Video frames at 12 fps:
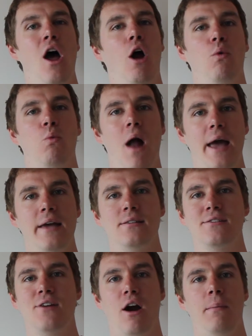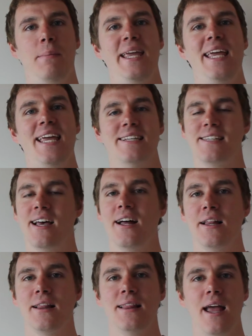Rhys Darby is
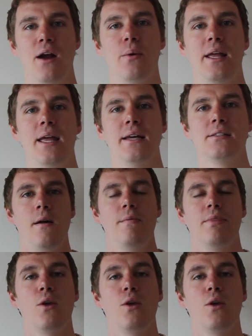hilarious.